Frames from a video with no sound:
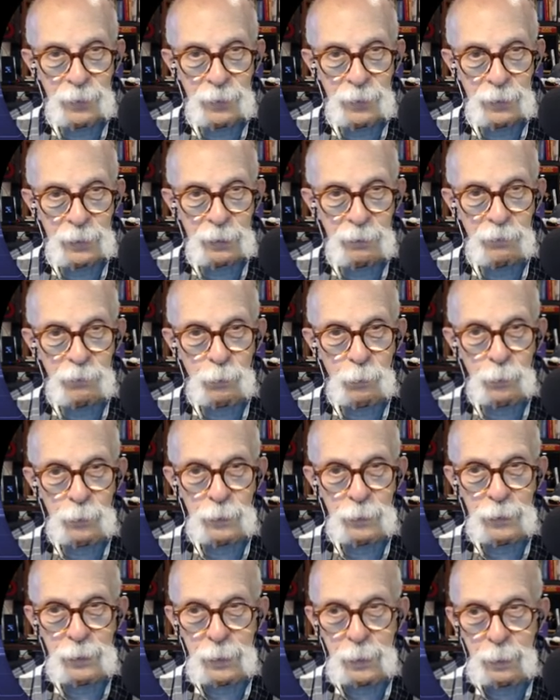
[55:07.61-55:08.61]
Yes, call
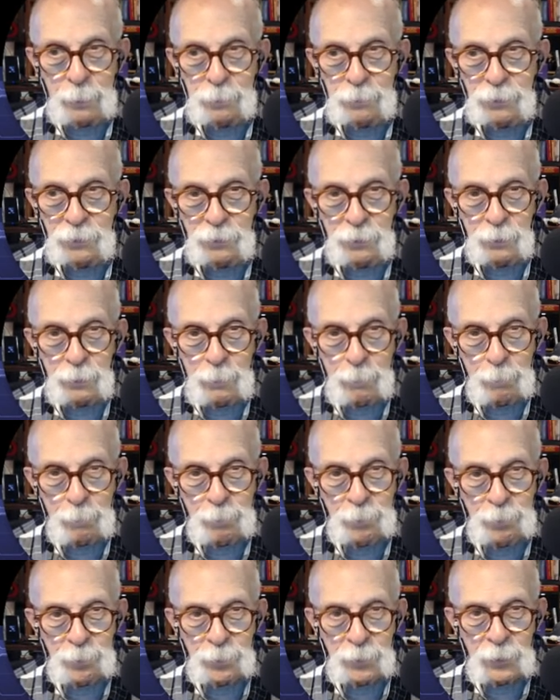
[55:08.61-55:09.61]
the cops.
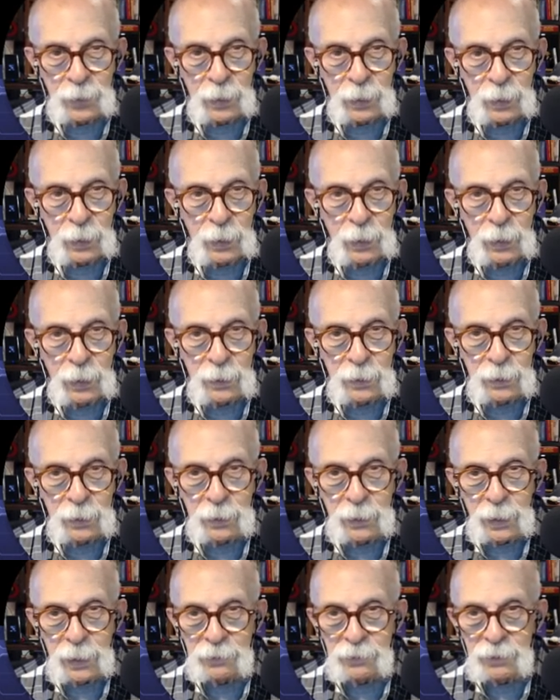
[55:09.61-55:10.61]
The
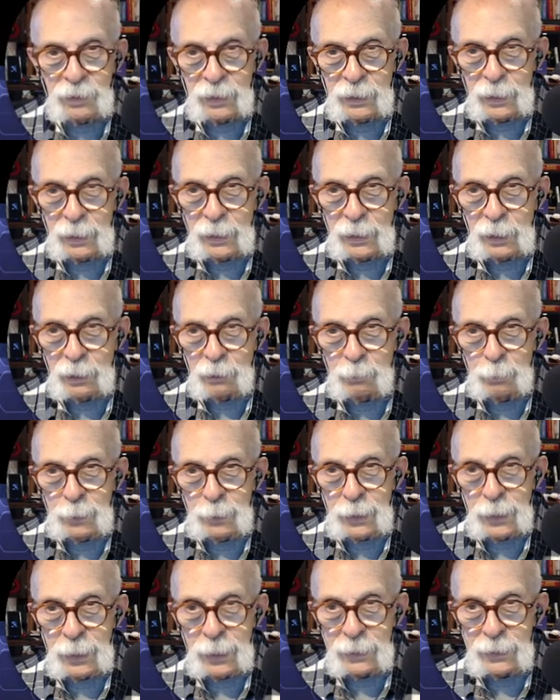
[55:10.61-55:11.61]
last guy that asked me
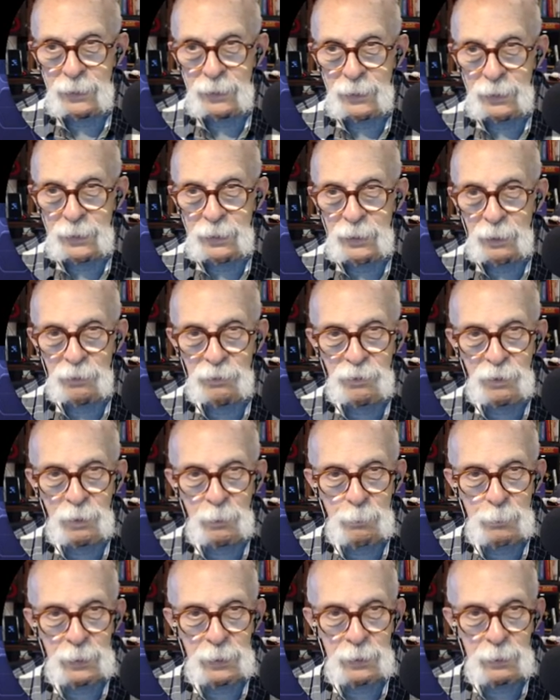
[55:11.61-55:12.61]
that did this to
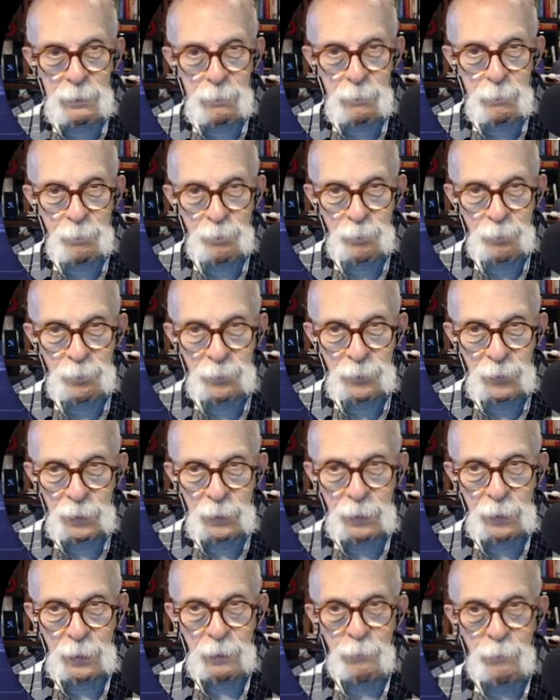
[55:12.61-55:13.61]
me.
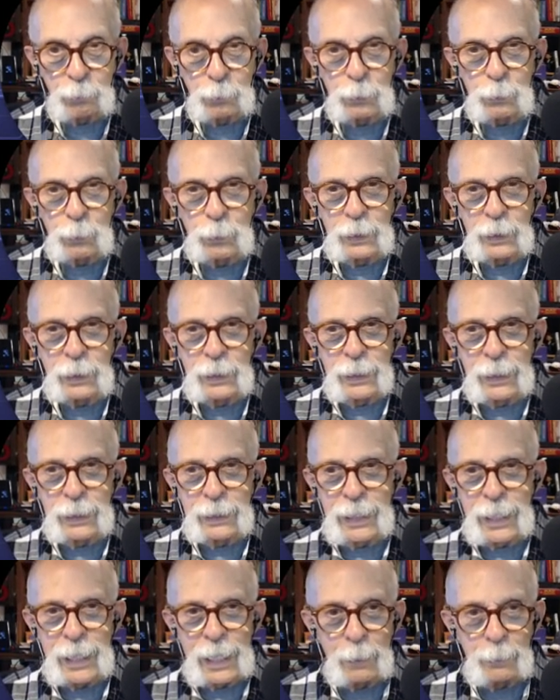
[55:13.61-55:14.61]
Yes, which way did that
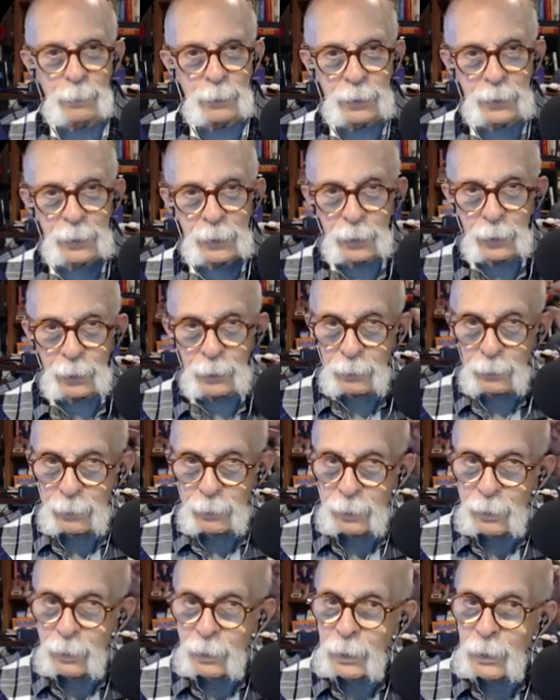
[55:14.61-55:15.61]
hammer go?